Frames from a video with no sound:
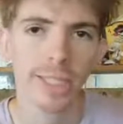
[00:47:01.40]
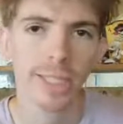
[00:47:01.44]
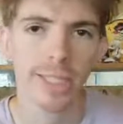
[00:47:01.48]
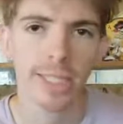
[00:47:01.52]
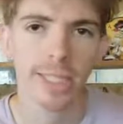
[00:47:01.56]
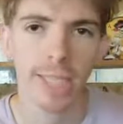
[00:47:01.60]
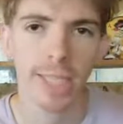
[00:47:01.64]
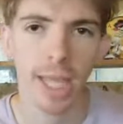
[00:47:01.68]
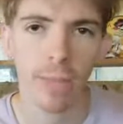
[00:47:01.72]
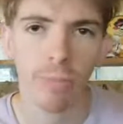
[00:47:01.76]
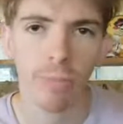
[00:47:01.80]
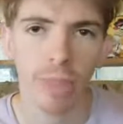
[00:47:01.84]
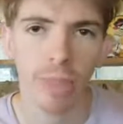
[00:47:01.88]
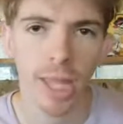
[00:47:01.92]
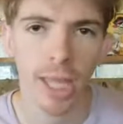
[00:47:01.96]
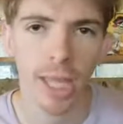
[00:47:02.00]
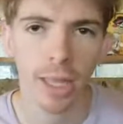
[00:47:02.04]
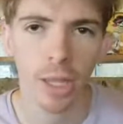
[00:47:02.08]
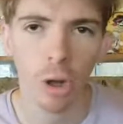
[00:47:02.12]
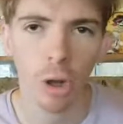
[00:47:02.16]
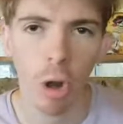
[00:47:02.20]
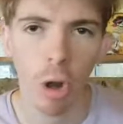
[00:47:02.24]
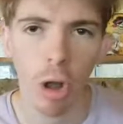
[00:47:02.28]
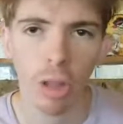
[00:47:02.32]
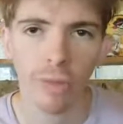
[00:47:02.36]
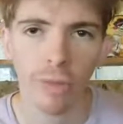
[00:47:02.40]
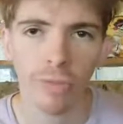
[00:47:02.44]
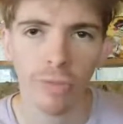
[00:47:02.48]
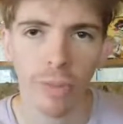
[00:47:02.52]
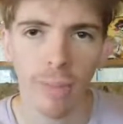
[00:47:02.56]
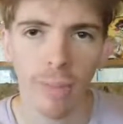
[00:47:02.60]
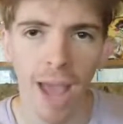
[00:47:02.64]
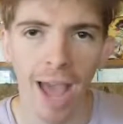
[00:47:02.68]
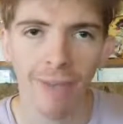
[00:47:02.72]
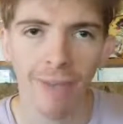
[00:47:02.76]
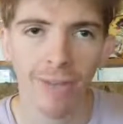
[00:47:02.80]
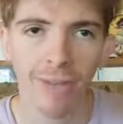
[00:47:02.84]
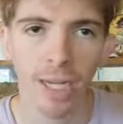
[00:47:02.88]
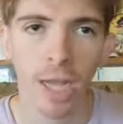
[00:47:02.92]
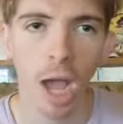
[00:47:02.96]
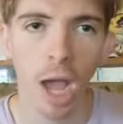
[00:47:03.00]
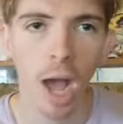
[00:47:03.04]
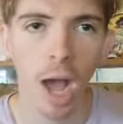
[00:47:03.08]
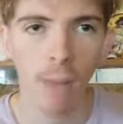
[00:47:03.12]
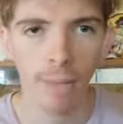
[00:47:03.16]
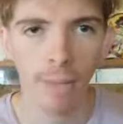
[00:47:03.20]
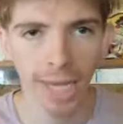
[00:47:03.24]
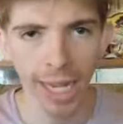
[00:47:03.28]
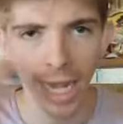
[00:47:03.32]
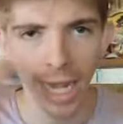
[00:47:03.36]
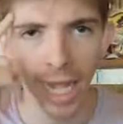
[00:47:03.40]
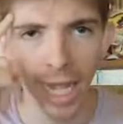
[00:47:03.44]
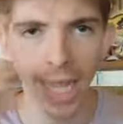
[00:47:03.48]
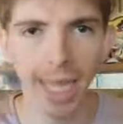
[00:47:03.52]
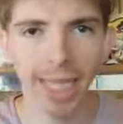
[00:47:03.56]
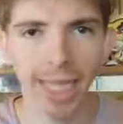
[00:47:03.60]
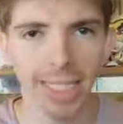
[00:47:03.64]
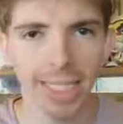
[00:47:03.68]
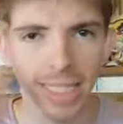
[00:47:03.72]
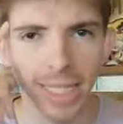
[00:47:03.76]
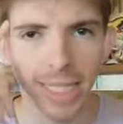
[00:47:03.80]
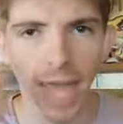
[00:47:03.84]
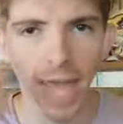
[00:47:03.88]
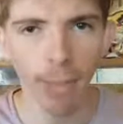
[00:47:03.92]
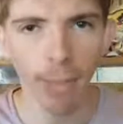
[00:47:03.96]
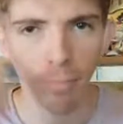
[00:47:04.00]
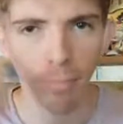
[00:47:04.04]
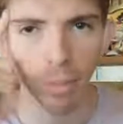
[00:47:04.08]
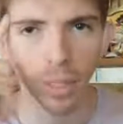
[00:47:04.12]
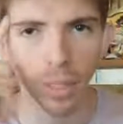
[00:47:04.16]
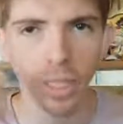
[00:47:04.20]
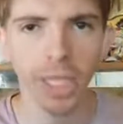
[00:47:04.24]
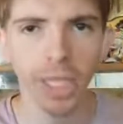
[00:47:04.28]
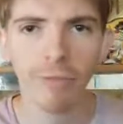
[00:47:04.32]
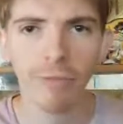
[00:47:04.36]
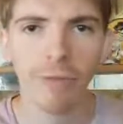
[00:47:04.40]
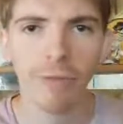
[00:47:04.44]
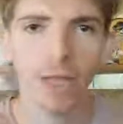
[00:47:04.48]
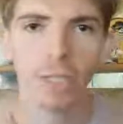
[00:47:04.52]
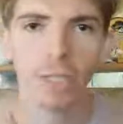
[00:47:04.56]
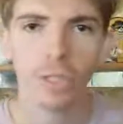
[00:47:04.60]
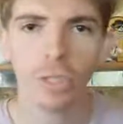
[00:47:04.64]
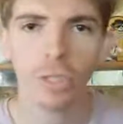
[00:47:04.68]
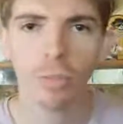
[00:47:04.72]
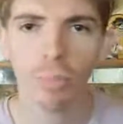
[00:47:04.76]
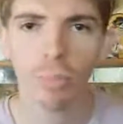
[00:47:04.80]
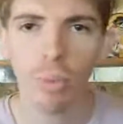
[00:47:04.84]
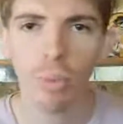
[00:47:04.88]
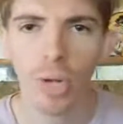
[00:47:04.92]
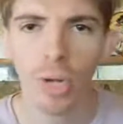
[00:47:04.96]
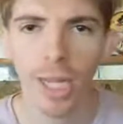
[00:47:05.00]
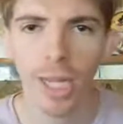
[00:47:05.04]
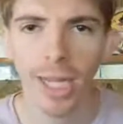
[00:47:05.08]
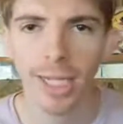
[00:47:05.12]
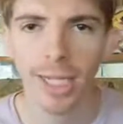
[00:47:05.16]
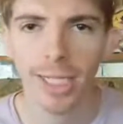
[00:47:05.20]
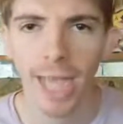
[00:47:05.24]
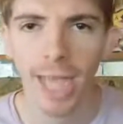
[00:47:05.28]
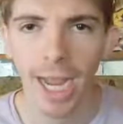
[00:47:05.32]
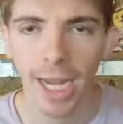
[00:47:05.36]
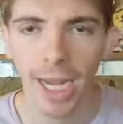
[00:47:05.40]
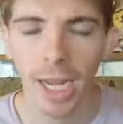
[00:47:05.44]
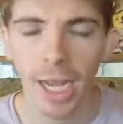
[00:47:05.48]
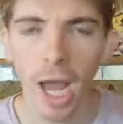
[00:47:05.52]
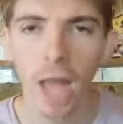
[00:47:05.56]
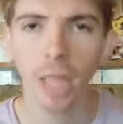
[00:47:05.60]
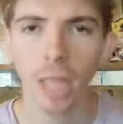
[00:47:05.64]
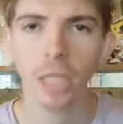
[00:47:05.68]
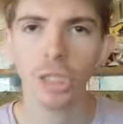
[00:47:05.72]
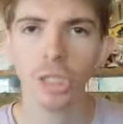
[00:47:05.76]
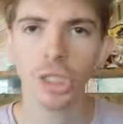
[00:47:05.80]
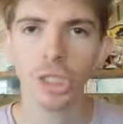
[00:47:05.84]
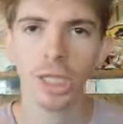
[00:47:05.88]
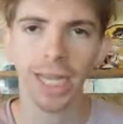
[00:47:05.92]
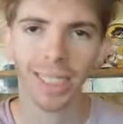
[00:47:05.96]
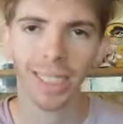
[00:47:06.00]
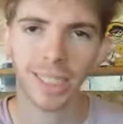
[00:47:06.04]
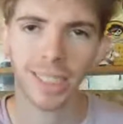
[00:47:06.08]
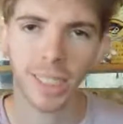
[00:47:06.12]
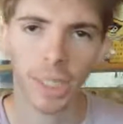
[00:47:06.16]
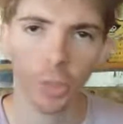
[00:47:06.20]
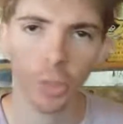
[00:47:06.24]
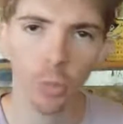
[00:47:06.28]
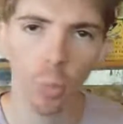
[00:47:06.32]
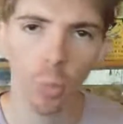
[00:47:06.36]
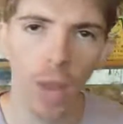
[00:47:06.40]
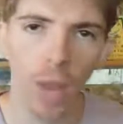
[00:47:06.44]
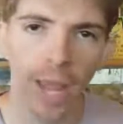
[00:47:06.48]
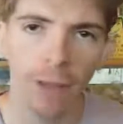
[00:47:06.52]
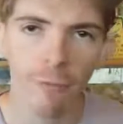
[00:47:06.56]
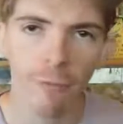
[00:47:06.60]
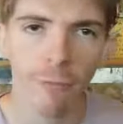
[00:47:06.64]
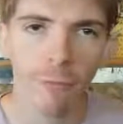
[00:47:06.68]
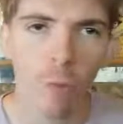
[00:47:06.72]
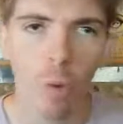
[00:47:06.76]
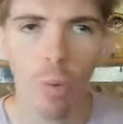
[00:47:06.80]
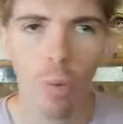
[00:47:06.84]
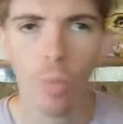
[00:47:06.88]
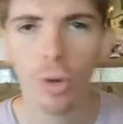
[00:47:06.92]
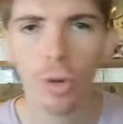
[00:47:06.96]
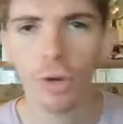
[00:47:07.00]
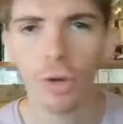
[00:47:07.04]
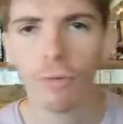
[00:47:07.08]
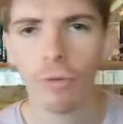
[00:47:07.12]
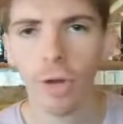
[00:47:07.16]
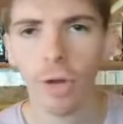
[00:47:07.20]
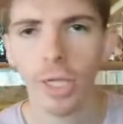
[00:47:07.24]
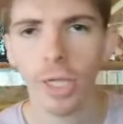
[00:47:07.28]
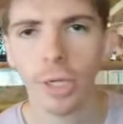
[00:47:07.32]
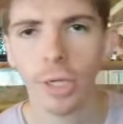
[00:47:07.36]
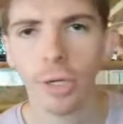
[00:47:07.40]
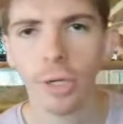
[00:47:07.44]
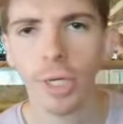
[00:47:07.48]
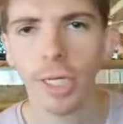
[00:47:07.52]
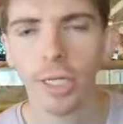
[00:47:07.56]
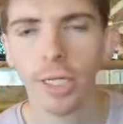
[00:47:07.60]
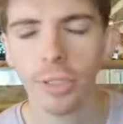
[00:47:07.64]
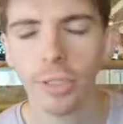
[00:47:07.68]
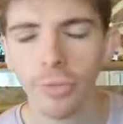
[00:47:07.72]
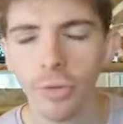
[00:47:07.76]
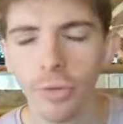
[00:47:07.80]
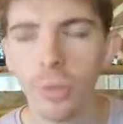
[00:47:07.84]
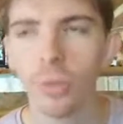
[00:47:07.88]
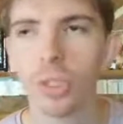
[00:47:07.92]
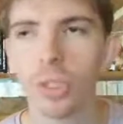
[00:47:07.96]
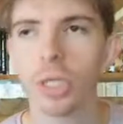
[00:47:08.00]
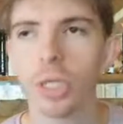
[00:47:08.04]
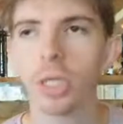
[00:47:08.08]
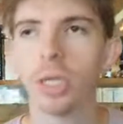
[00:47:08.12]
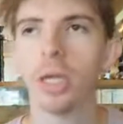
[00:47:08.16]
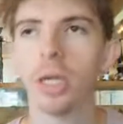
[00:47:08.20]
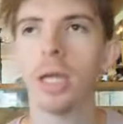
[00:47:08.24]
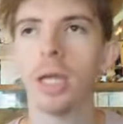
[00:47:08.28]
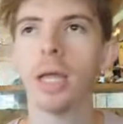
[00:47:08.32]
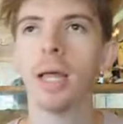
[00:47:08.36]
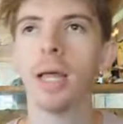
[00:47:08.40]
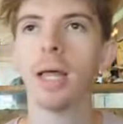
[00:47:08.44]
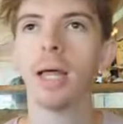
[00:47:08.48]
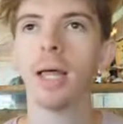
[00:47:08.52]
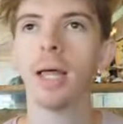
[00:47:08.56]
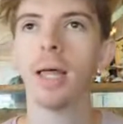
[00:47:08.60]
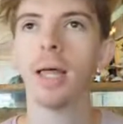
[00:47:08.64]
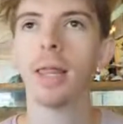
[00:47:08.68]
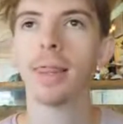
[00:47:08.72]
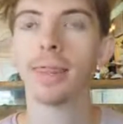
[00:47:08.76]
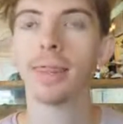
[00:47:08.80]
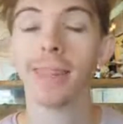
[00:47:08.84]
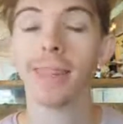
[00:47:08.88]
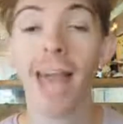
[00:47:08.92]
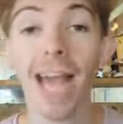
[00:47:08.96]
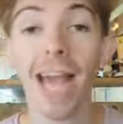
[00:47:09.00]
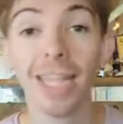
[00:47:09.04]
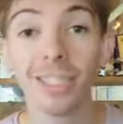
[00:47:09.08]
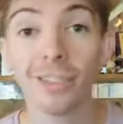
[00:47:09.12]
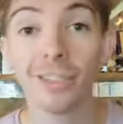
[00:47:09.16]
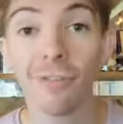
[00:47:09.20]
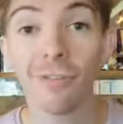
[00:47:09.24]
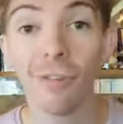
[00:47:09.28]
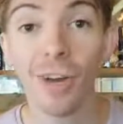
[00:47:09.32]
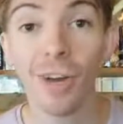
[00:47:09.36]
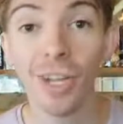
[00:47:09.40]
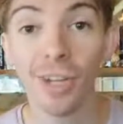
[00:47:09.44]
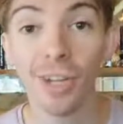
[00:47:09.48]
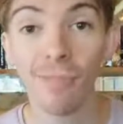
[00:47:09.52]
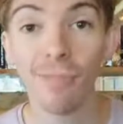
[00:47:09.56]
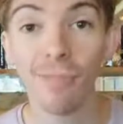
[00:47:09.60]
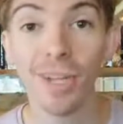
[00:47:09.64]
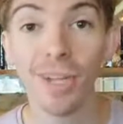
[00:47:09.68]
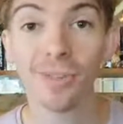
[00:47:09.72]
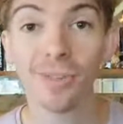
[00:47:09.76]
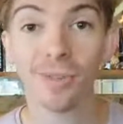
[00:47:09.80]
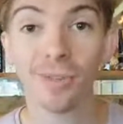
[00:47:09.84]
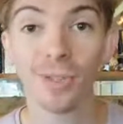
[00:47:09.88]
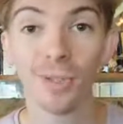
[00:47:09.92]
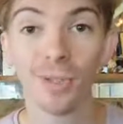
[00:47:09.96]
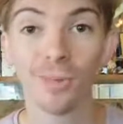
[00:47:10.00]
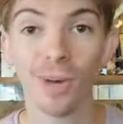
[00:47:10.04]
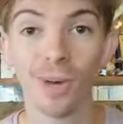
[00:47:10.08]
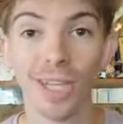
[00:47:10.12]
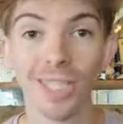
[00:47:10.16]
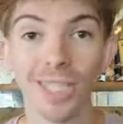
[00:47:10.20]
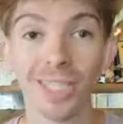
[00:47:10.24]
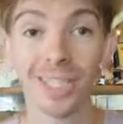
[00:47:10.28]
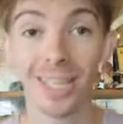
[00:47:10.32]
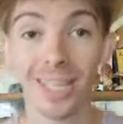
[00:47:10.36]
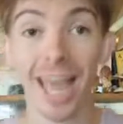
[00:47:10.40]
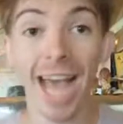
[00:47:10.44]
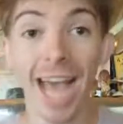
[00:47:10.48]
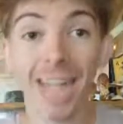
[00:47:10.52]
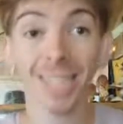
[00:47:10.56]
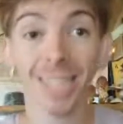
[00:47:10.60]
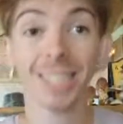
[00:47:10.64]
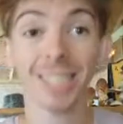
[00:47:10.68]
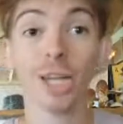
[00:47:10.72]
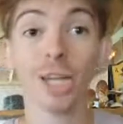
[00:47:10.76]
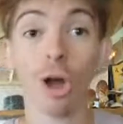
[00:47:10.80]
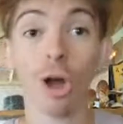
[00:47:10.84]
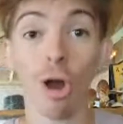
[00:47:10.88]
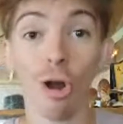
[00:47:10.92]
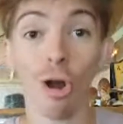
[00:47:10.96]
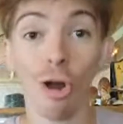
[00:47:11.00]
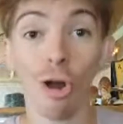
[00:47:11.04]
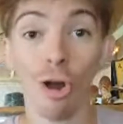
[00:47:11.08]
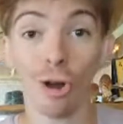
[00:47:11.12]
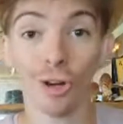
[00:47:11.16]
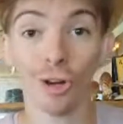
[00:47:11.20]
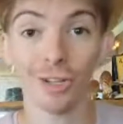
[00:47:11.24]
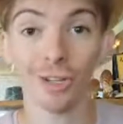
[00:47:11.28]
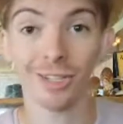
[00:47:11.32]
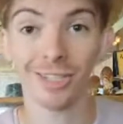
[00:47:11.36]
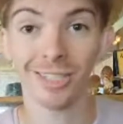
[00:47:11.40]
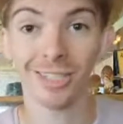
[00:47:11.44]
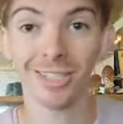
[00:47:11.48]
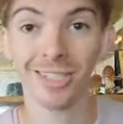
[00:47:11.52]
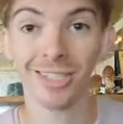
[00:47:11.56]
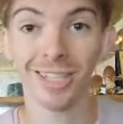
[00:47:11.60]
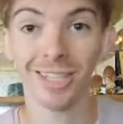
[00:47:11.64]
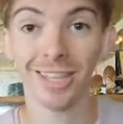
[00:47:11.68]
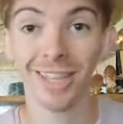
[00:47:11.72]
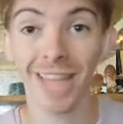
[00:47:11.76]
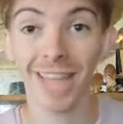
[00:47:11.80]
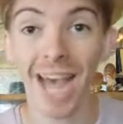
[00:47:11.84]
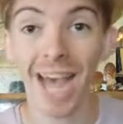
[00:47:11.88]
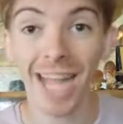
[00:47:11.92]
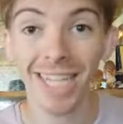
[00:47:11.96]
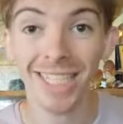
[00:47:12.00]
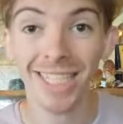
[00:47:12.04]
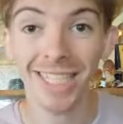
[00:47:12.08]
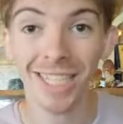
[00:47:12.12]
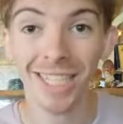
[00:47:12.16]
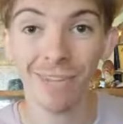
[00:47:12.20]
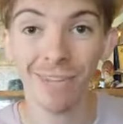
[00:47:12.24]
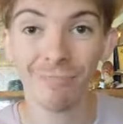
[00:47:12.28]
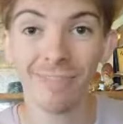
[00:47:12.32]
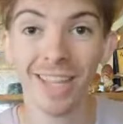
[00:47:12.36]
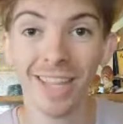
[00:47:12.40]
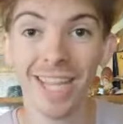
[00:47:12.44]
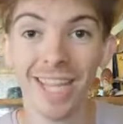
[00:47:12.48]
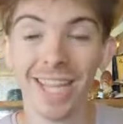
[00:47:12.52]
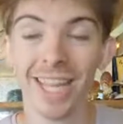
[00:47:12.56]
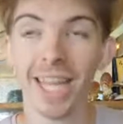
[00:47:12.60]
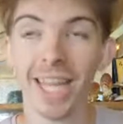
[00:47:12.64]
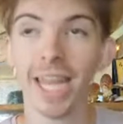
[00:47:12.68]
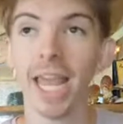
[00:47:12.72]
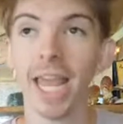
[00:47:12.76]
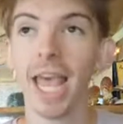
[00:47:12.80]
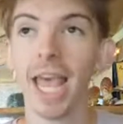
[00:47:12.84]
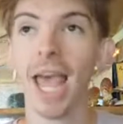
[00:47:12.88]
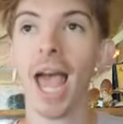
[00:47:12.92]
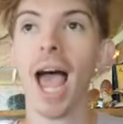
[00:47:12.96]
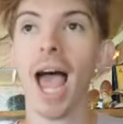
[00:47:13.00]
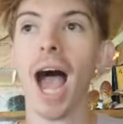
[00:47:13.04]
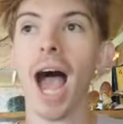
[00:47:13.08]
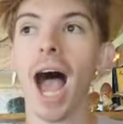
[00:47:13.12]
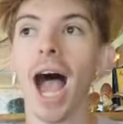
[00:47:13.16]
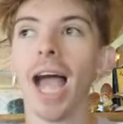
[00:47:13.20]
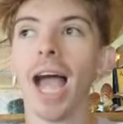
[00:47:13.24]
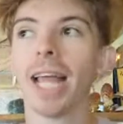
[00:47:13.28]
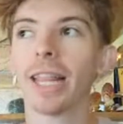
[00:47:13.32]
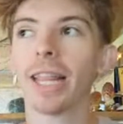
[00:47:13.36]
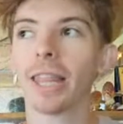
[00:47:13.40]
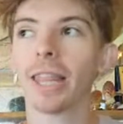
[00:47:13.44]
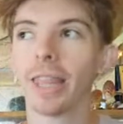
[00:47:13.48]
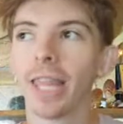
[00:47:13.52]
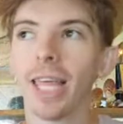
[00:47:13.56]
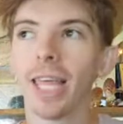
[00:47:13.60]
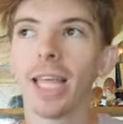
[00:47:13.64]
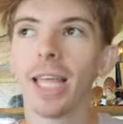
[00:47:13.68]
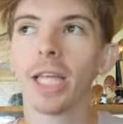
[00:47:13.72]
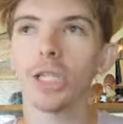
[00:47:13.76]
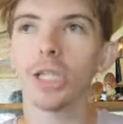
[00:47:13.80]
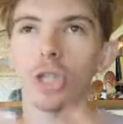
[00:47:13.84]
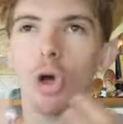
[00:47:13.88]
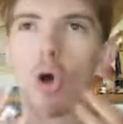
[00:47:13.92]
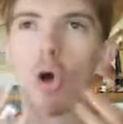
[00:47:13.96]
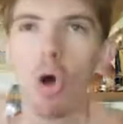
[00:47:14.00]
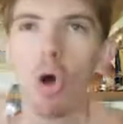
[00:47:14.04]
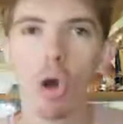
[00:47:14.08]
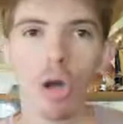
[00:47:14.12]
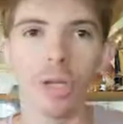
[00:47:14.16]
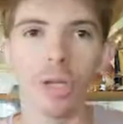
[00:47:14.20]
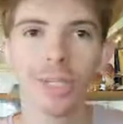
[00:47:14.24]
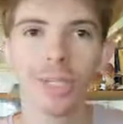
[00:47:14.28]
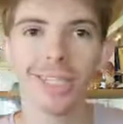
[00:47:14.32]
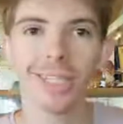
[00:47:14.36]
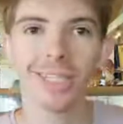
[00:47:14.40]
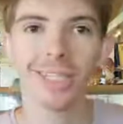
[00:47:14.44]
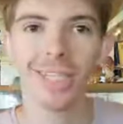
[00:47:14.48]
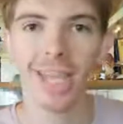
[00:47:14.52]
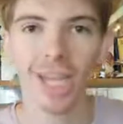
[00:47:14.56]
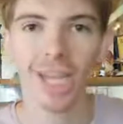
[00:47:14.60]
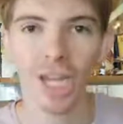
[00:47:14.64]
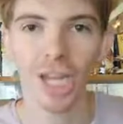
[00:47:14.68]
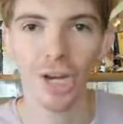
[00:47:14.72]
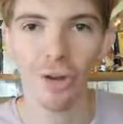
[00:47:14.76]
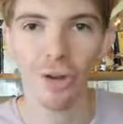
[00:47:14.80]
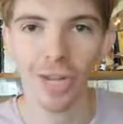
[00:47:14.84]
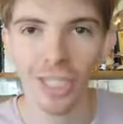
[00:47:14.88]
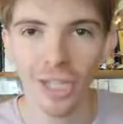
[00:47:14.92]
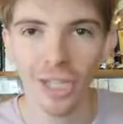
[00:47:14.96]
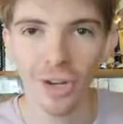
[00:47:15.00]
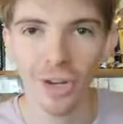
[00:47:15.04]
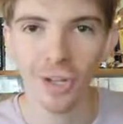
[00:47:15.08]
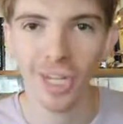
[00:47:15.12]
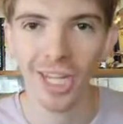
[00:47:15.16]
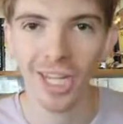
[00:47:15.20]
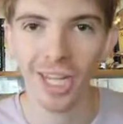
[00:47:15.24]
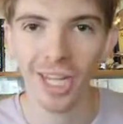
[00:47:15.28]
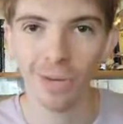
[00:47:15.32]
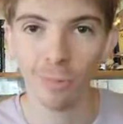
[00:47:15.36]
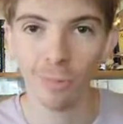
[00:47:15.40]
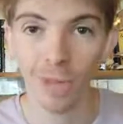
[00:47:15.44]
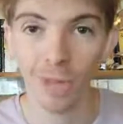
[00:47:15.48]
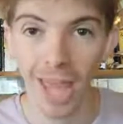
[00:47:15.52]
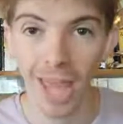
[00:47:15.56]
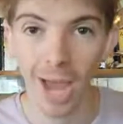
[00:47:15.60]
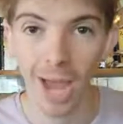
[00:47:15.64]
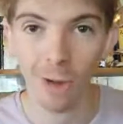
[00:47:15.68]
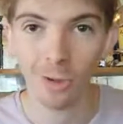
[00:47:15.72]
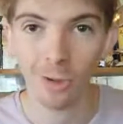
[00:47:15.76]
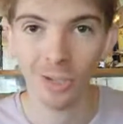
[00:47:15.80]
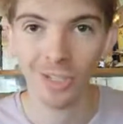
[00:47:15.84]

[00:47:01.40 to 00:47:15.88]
same thing that all of them have in common, it's that belief and support in technology as the way forward for Aeternia's future. That's fundamental to us. That's in our hearts. That's something that I think is hard to say you're attorneying without.